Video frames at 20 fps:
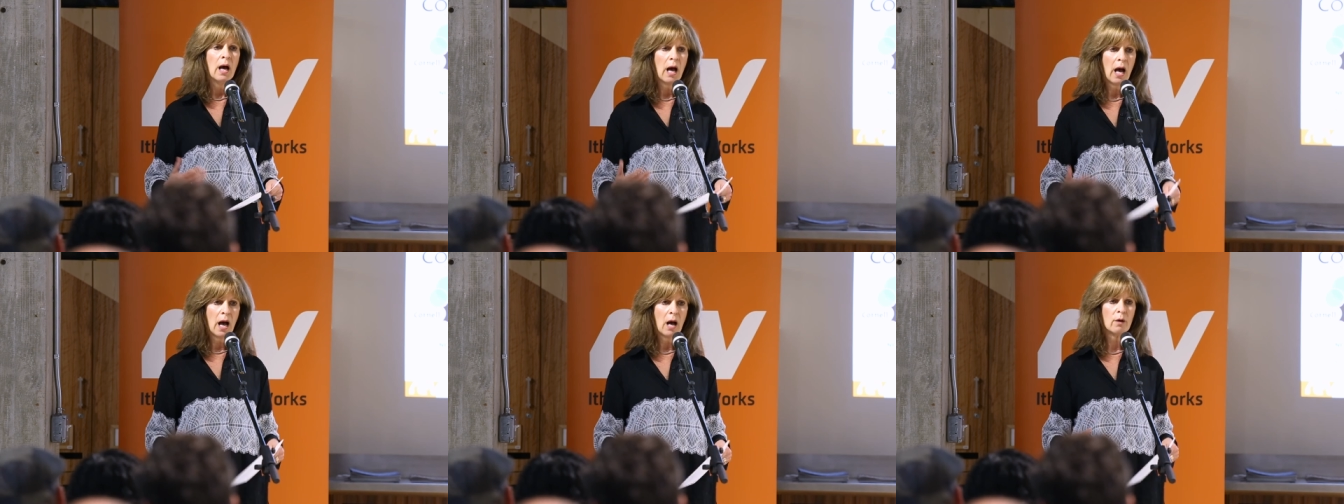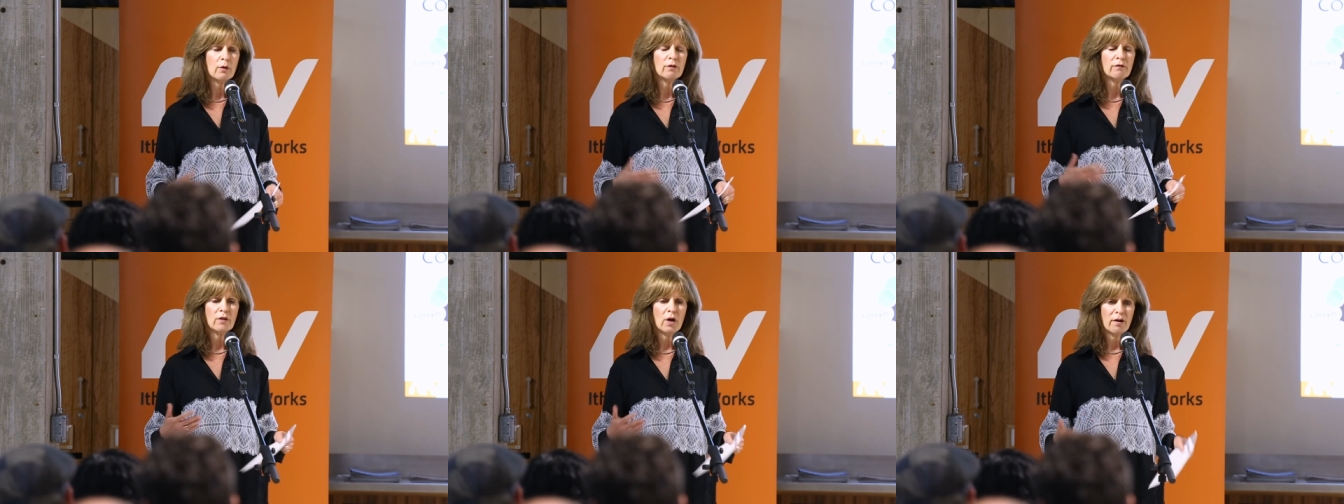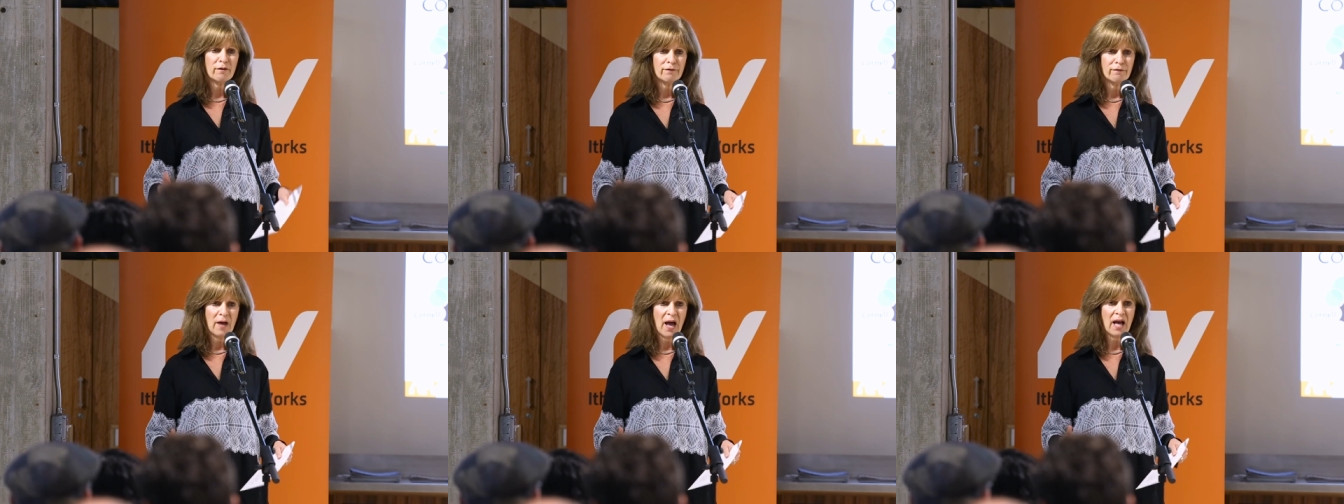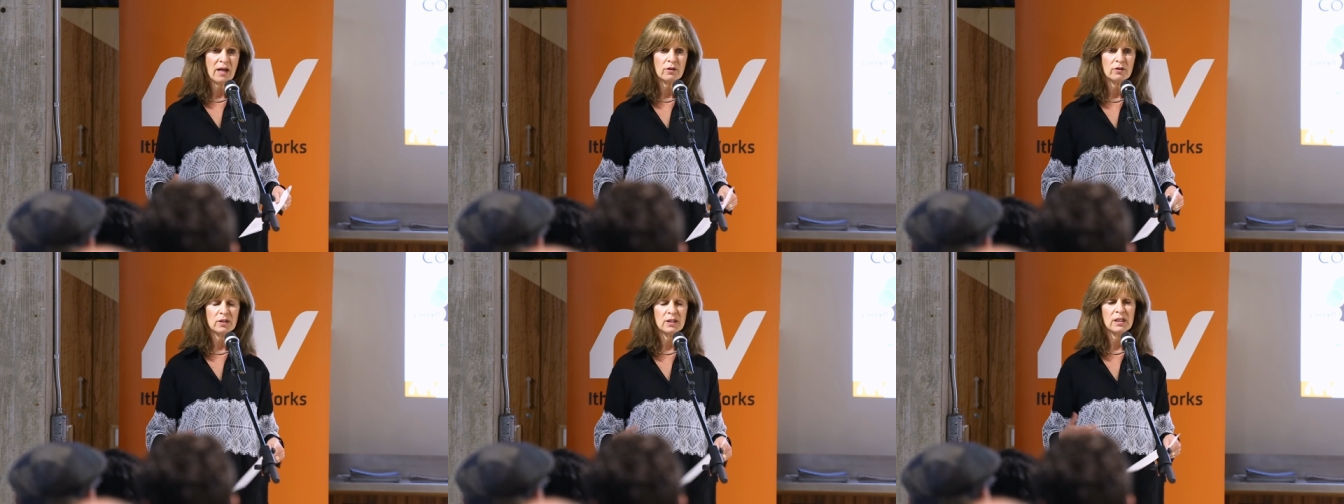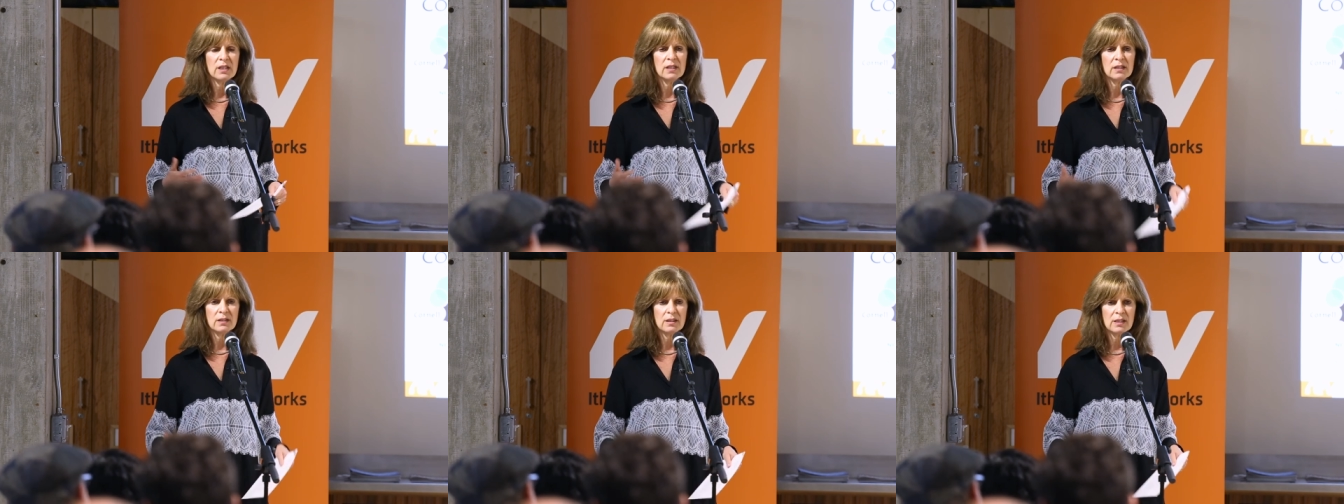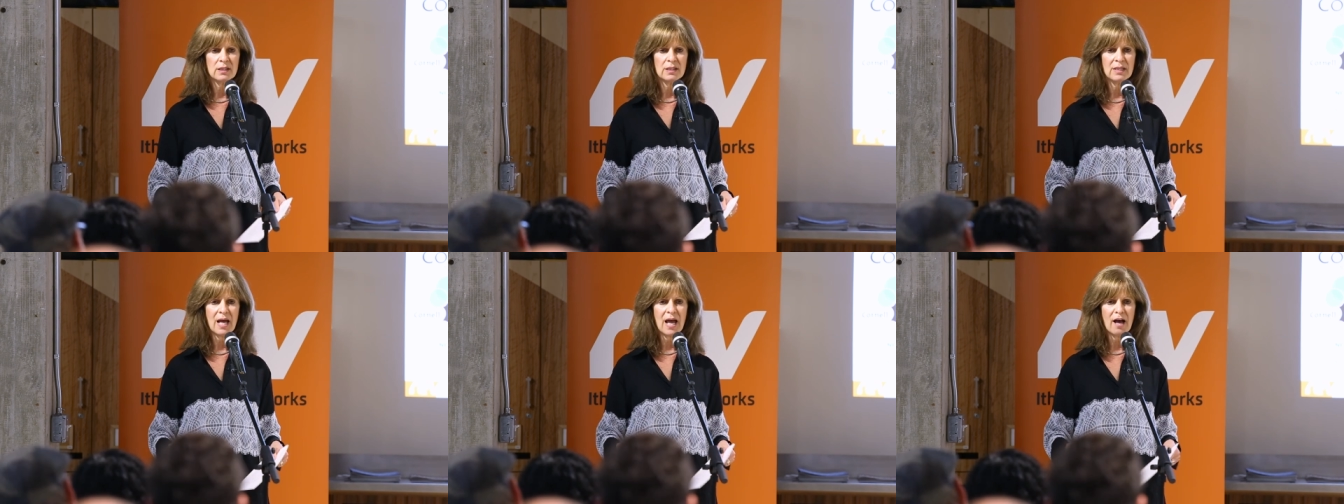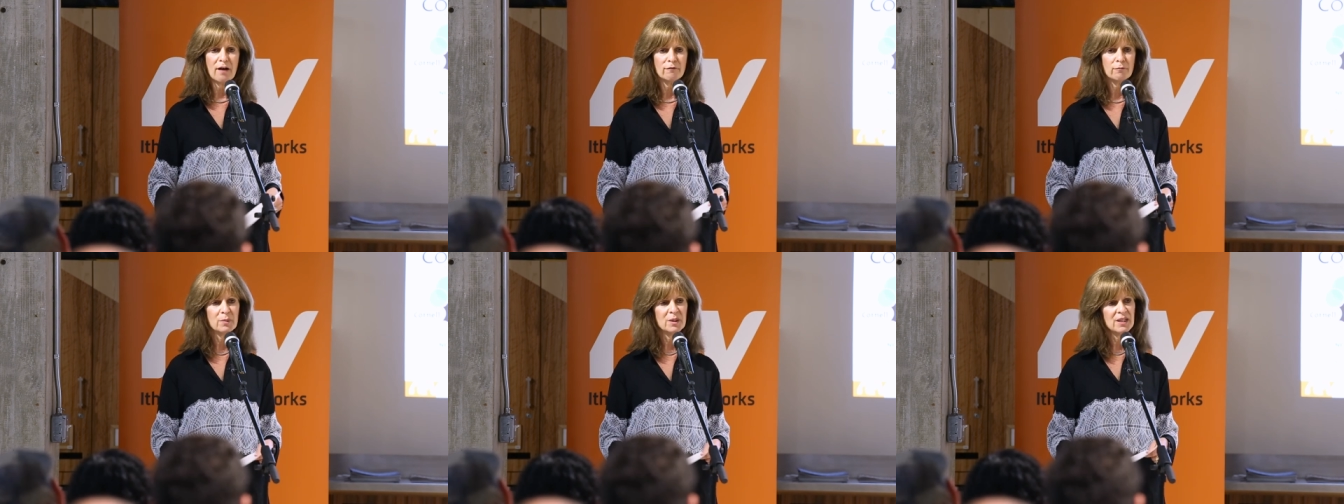out of our faculty and
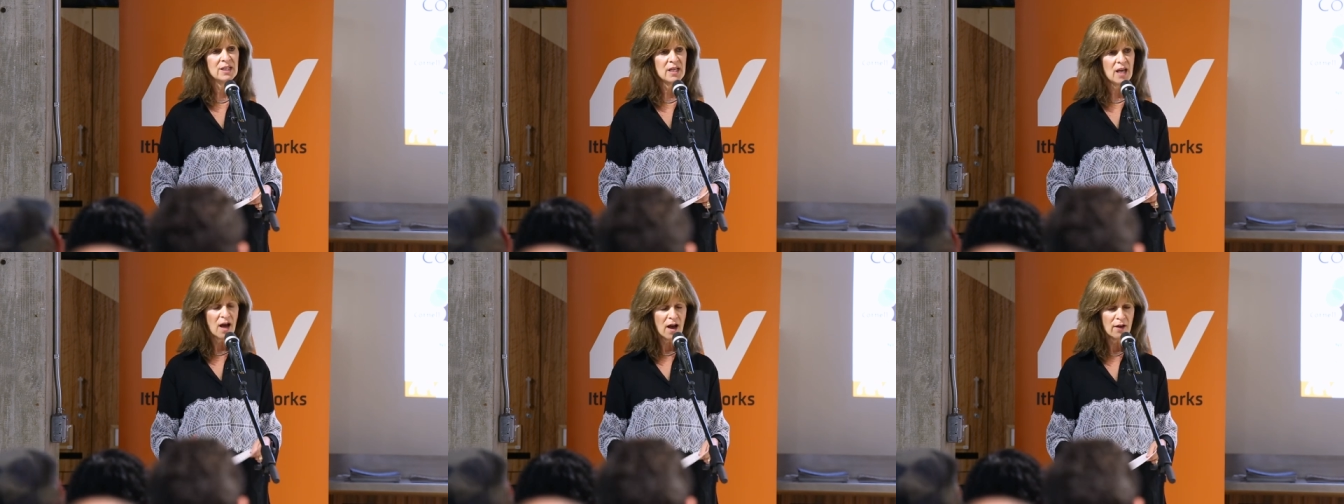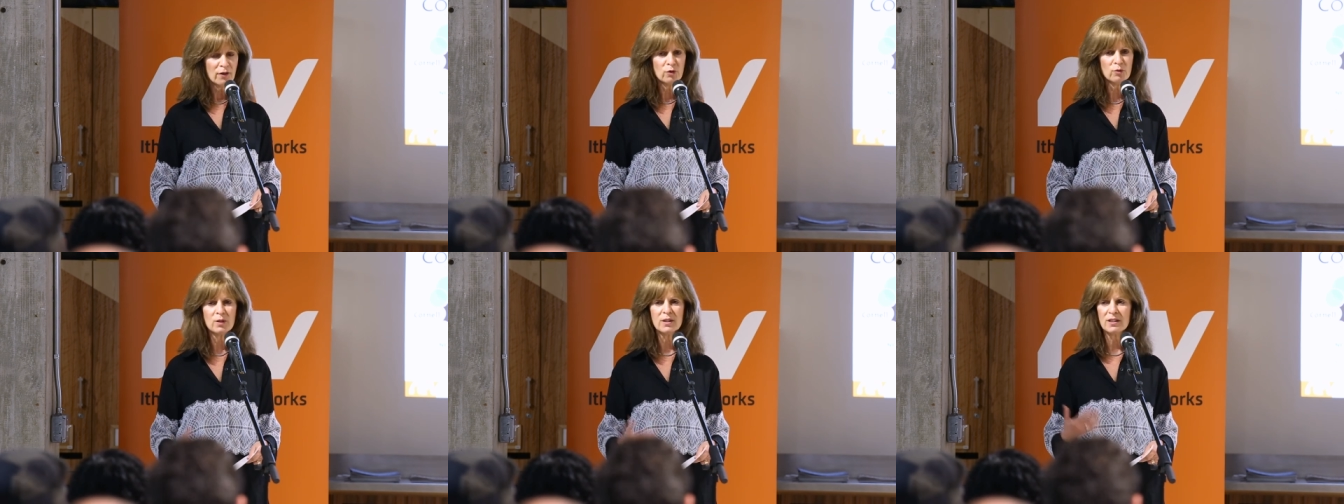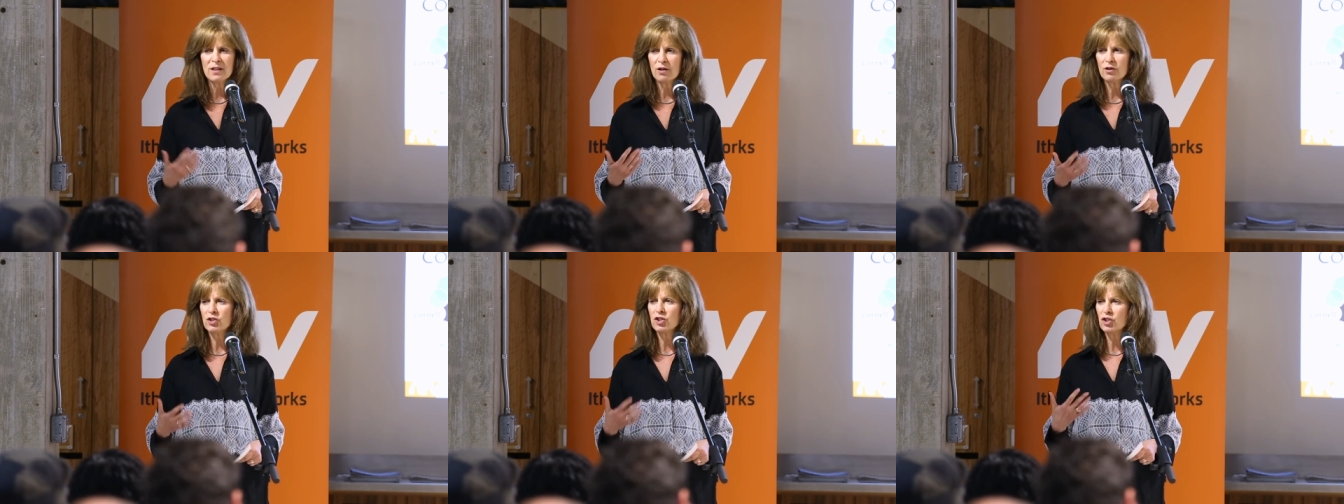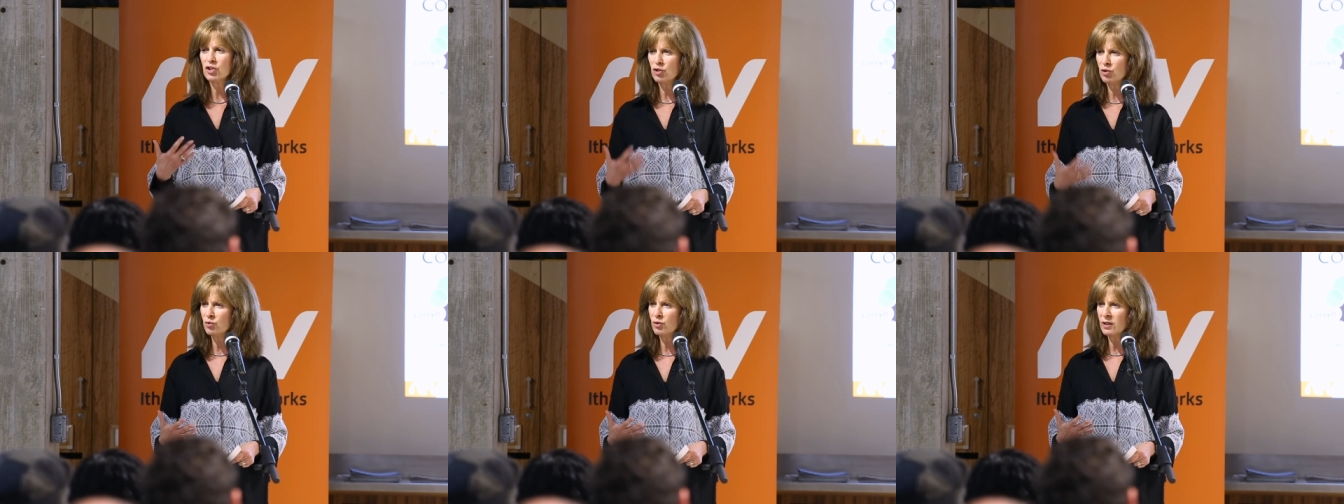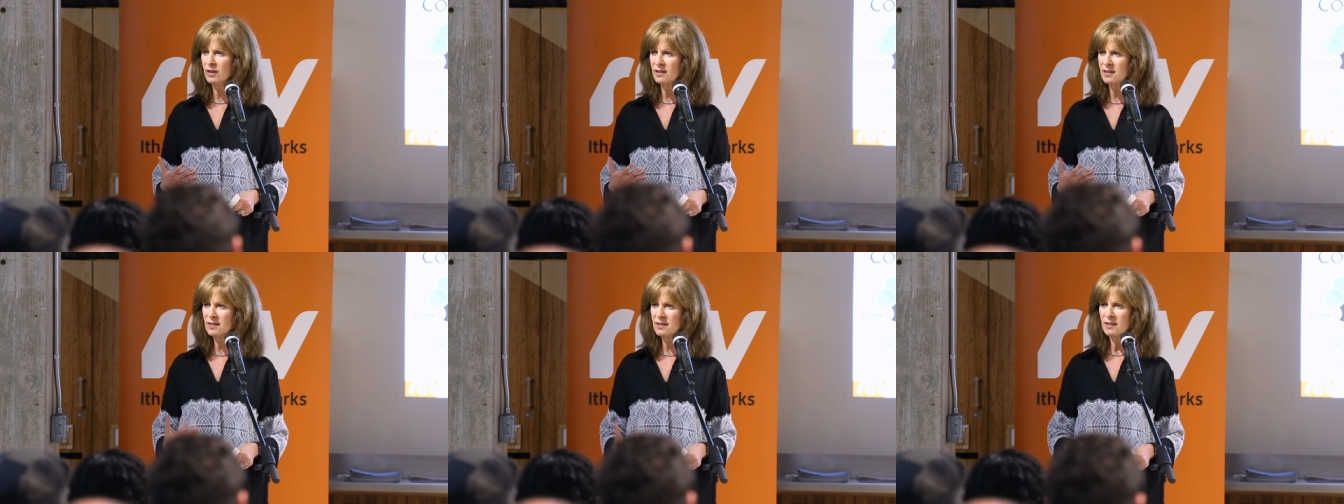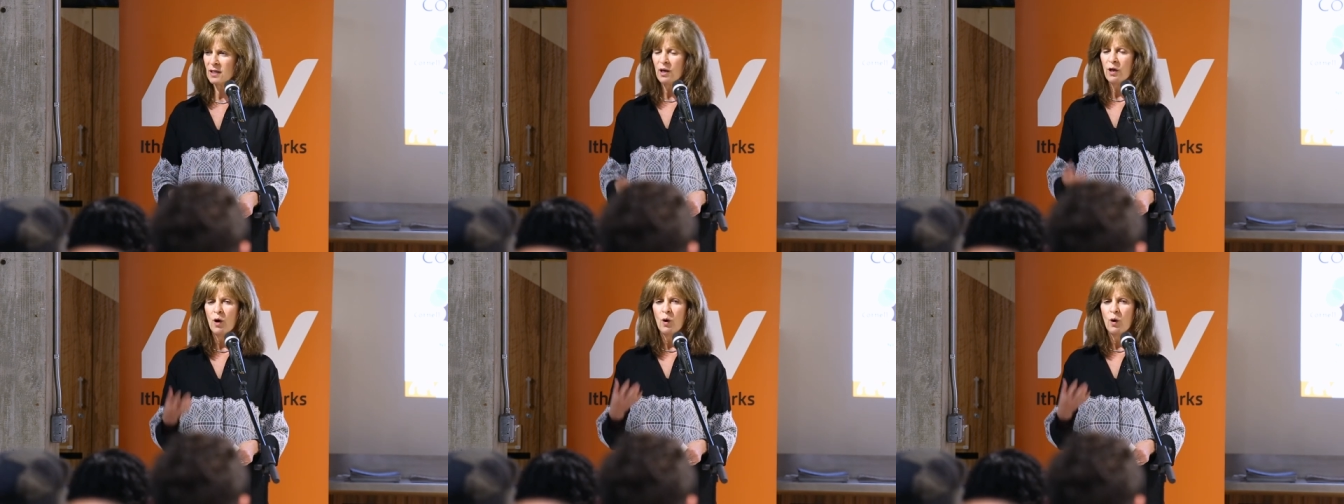staff, but the other is our students